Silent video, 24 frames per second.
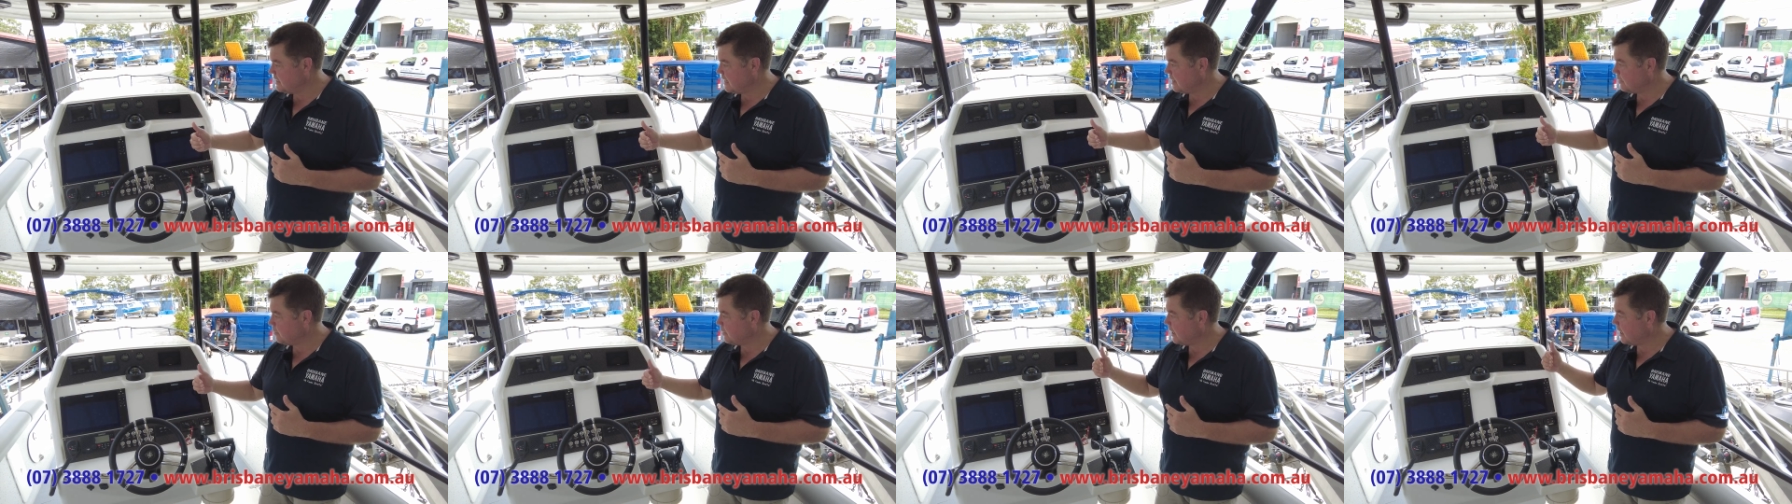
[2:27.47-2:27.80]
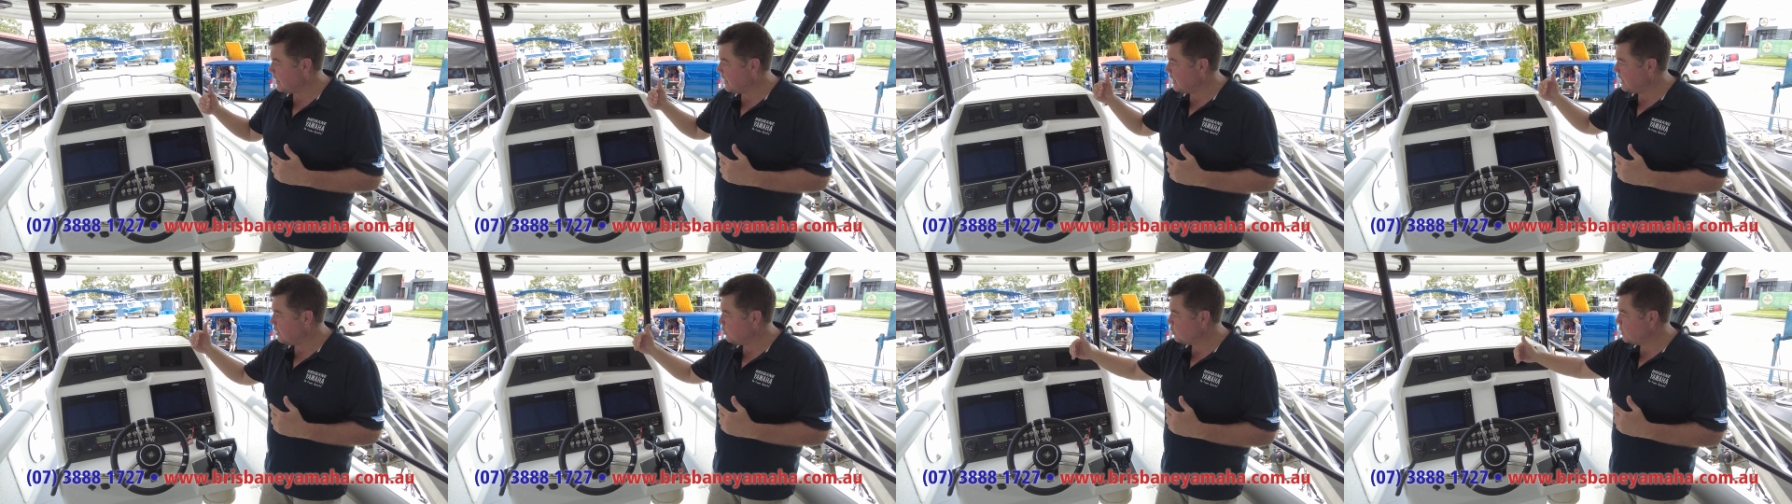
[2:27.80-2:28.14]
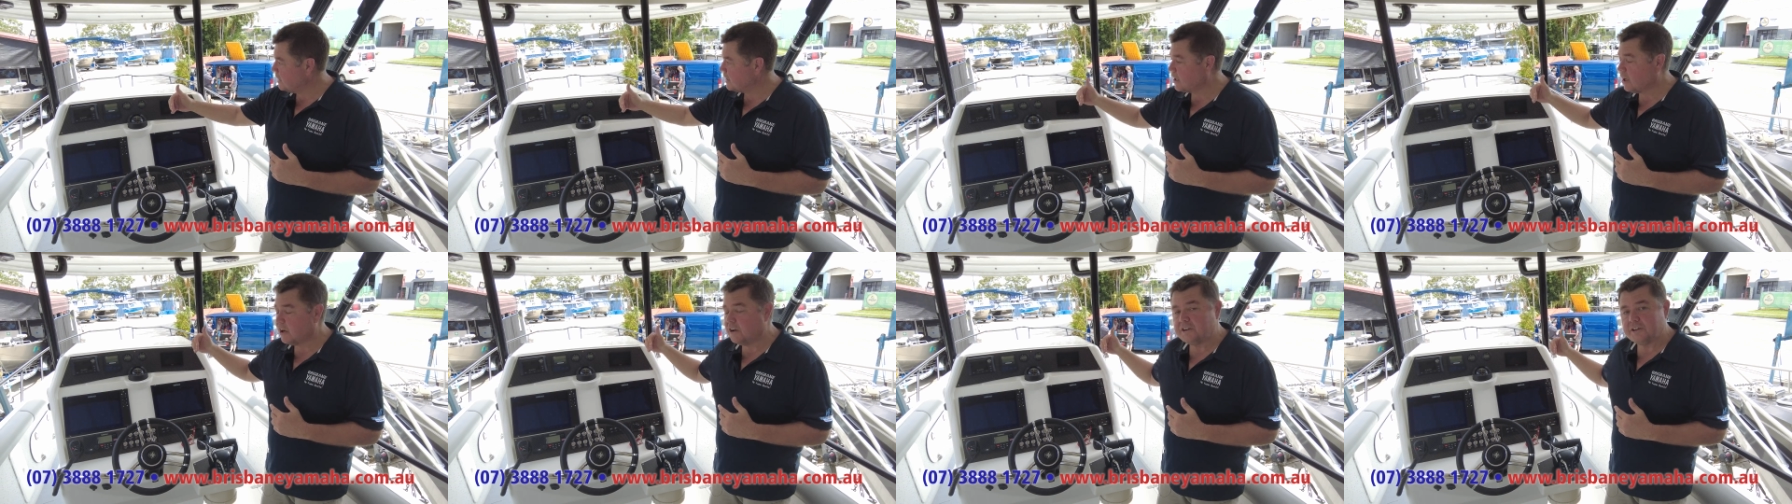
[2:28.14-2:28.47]
Yamaha,
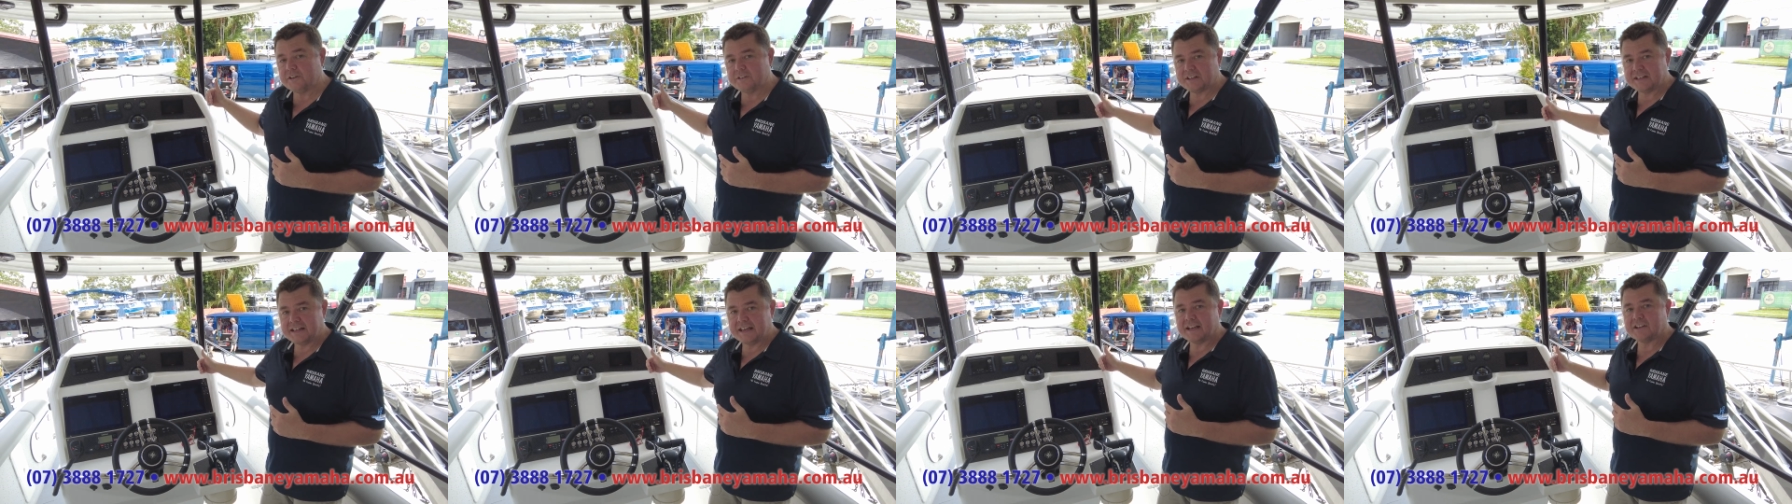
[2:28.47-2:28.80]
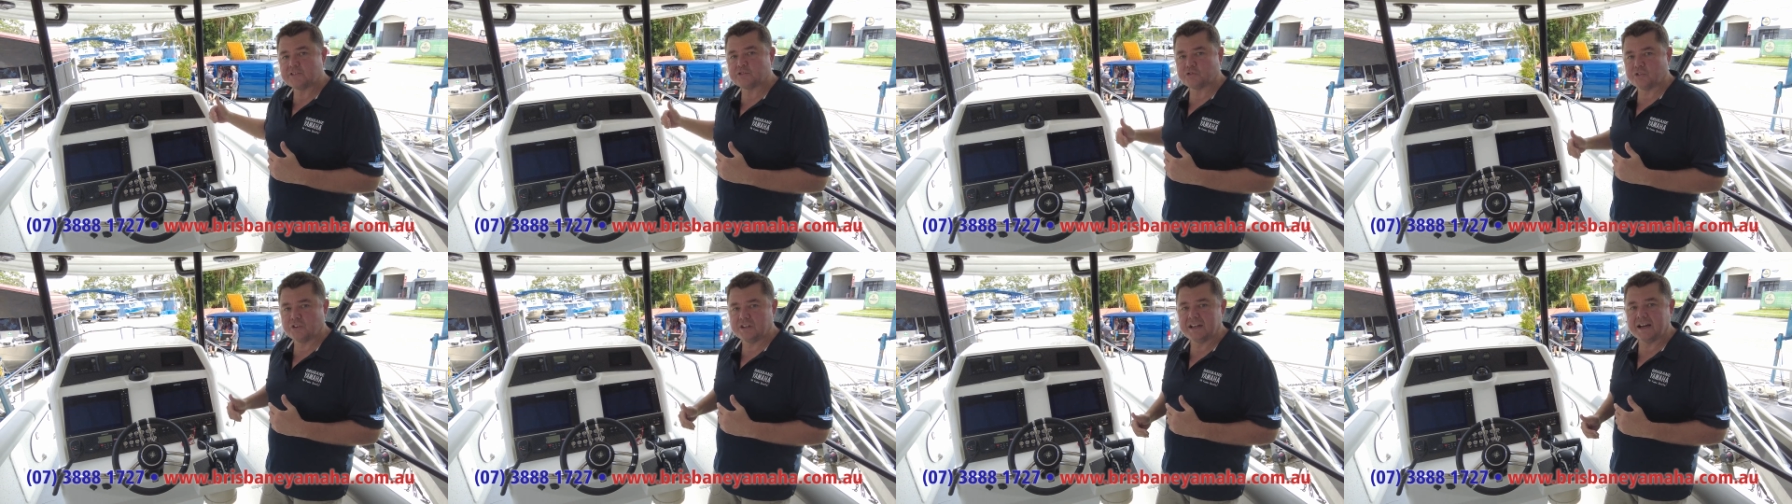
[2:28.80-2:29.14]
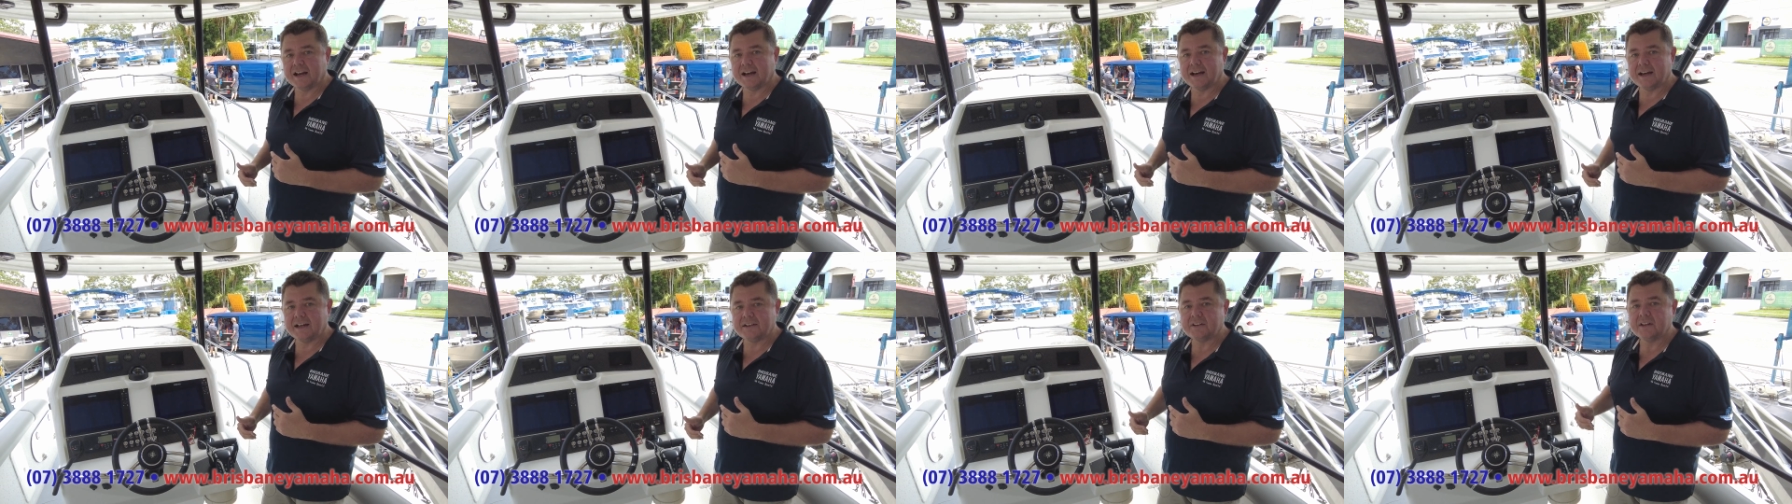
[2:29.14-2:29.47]
we go to the extra
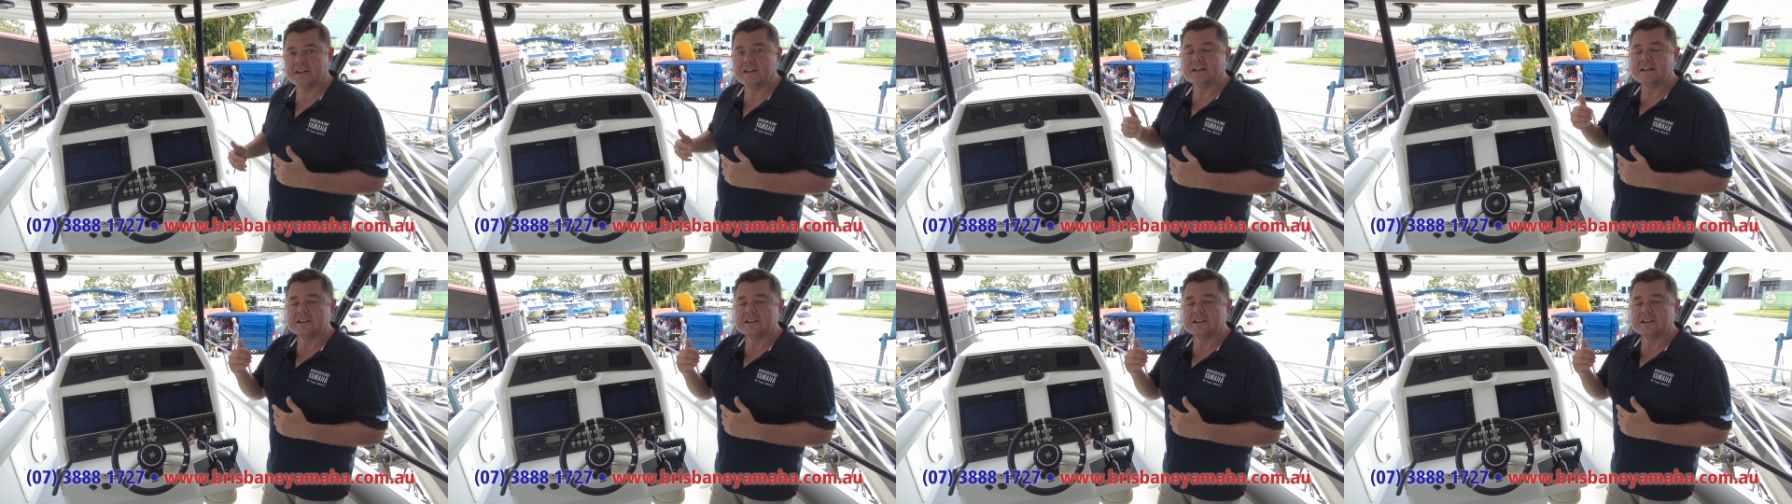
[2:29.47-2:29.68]
yard